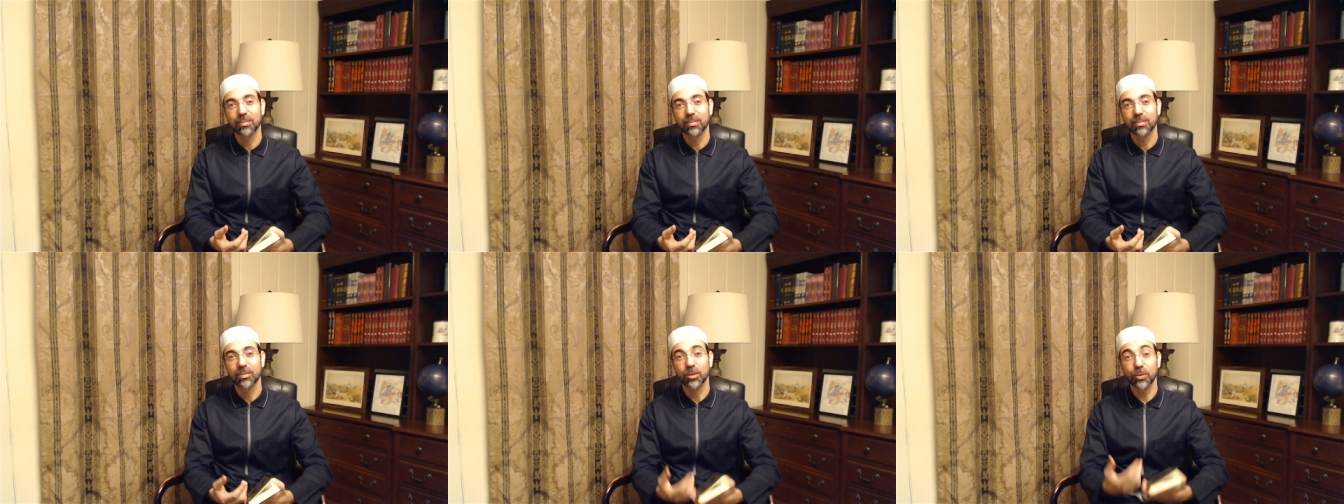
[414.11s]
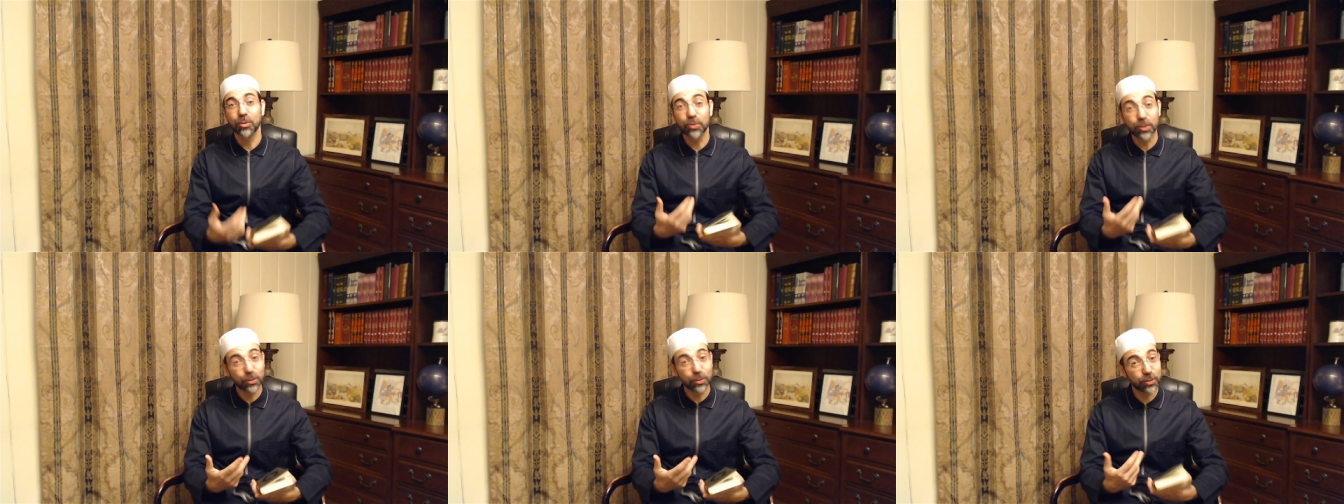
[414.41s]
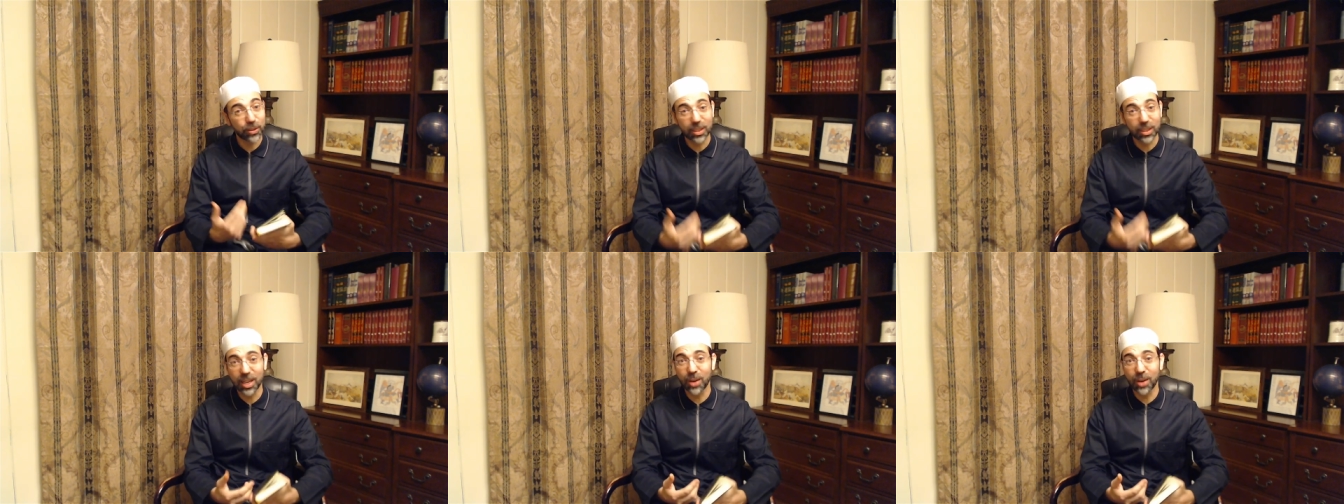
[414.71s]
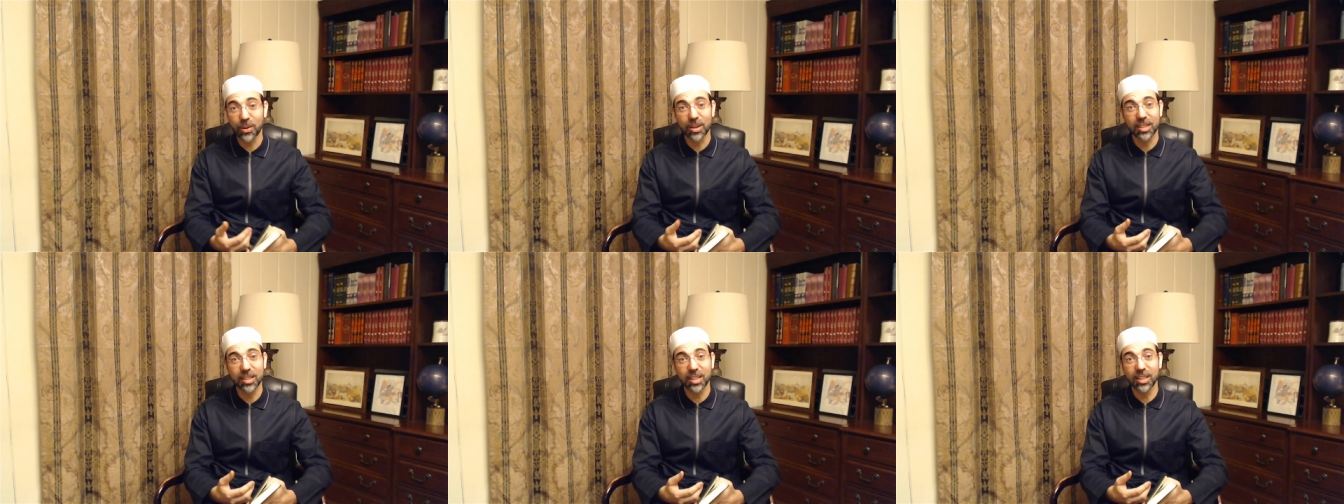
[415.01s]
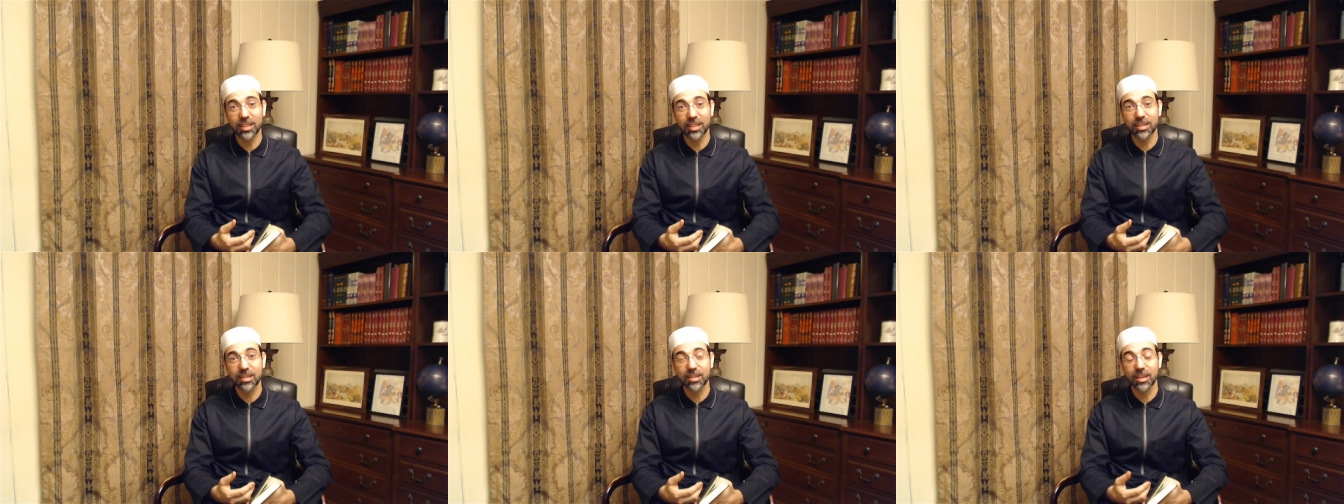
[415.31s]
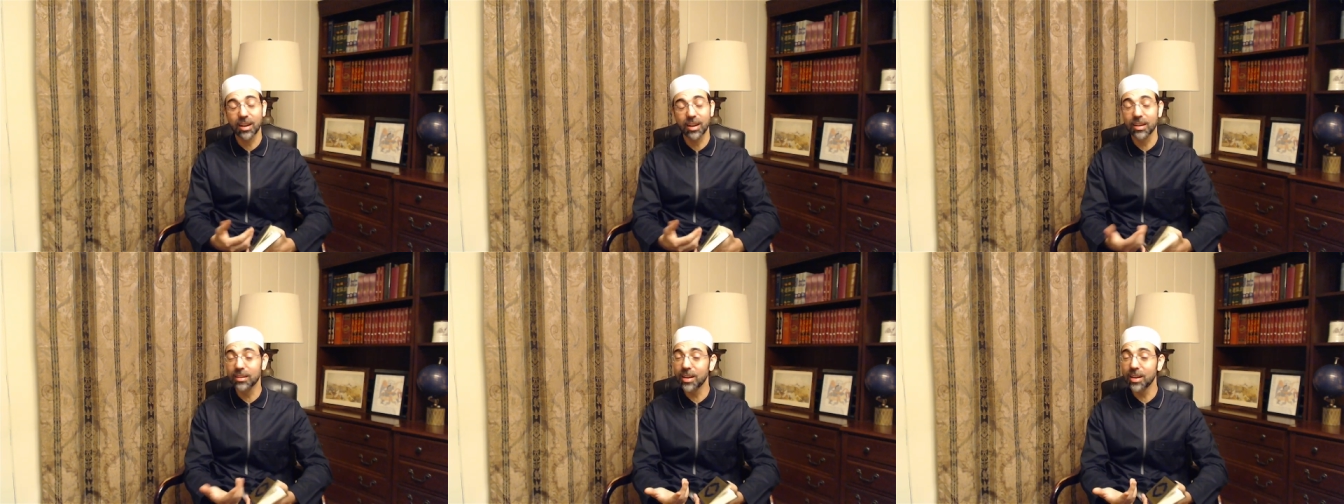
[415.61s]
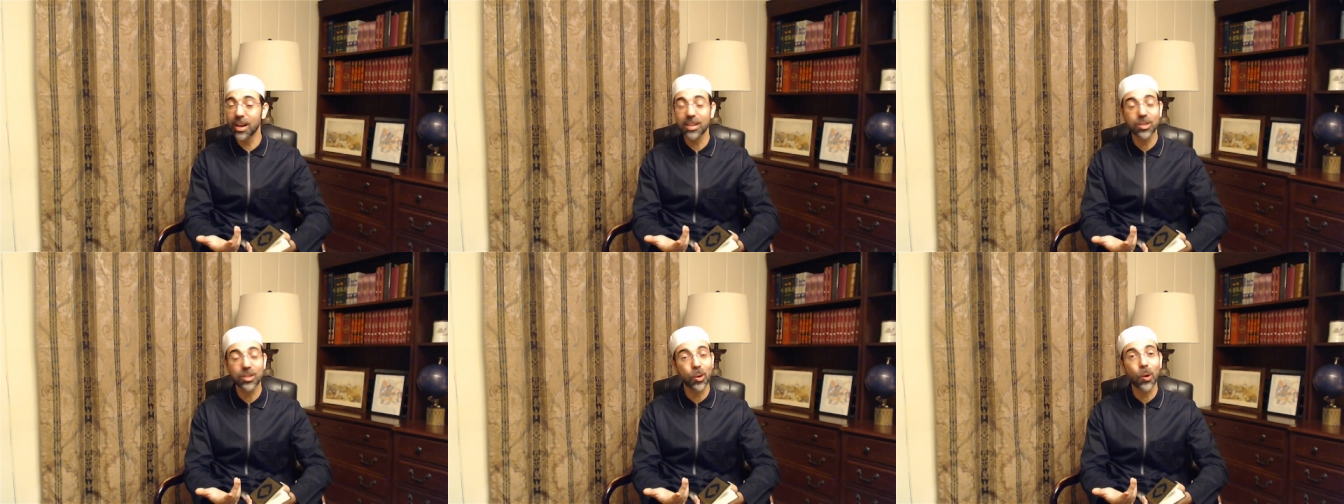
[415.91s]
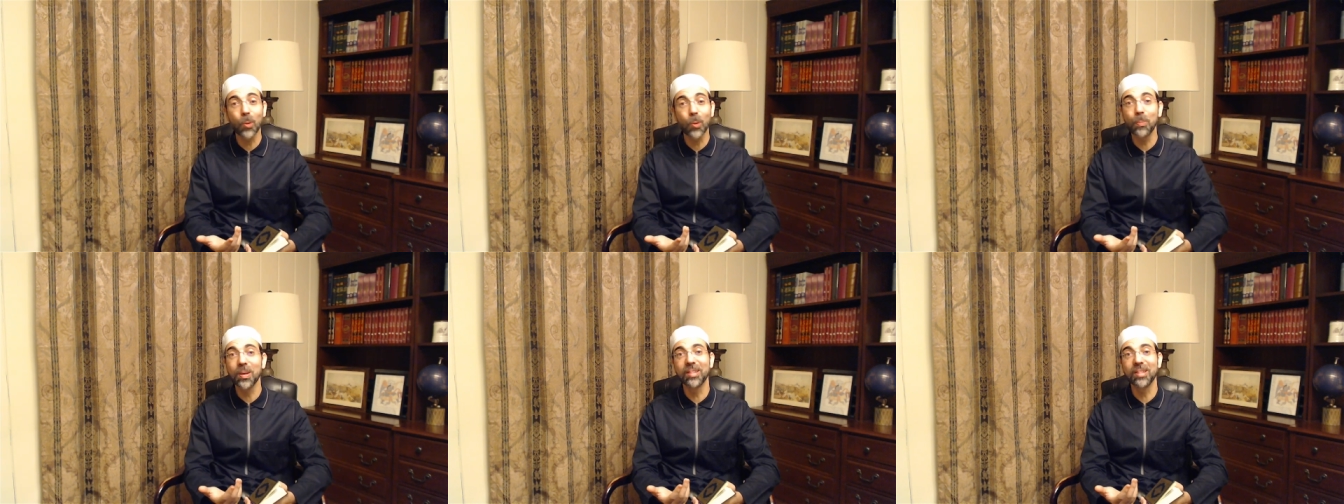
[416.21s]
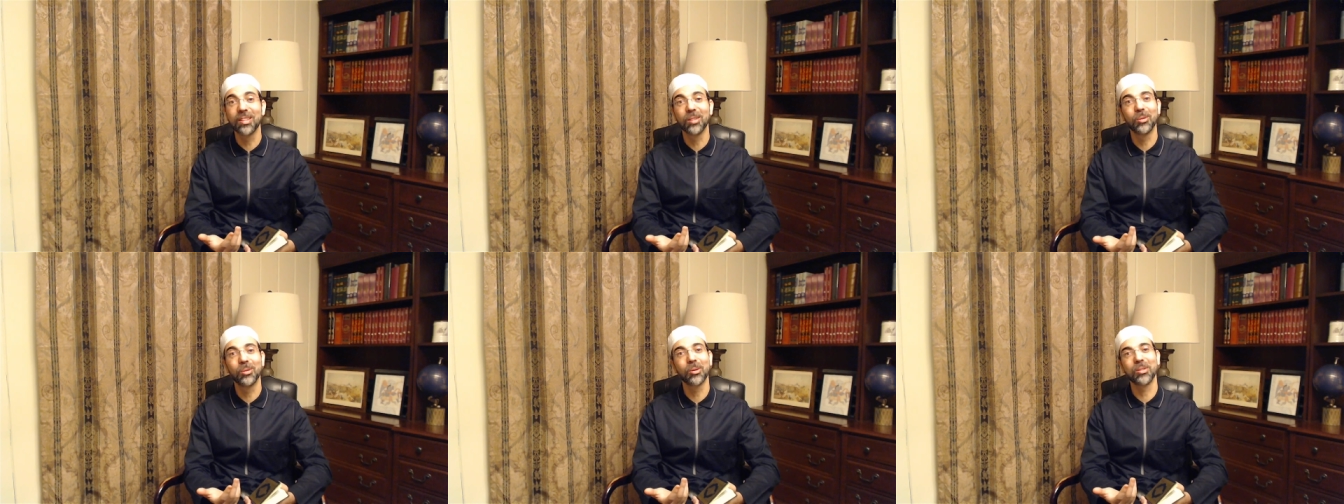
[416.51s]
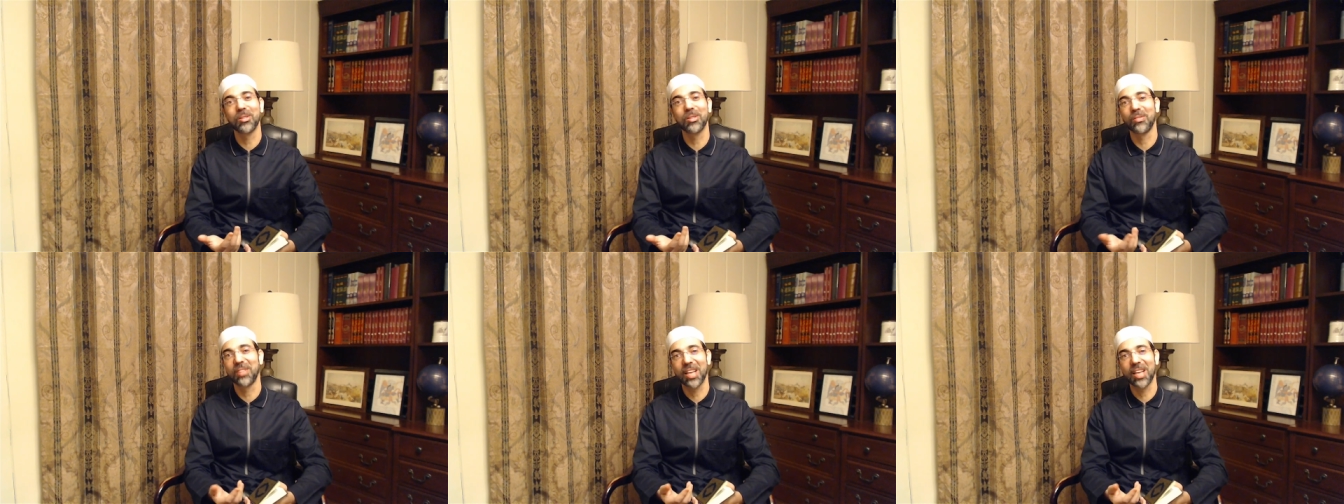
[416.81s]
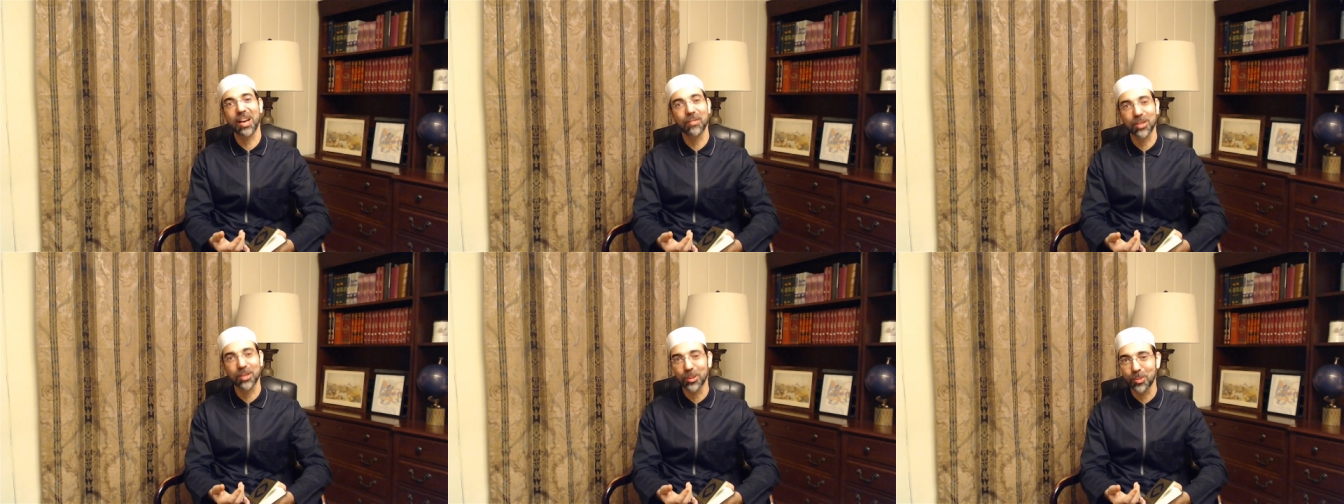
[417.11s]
to fulfill our needs? Allah has opened the doors of the heavens,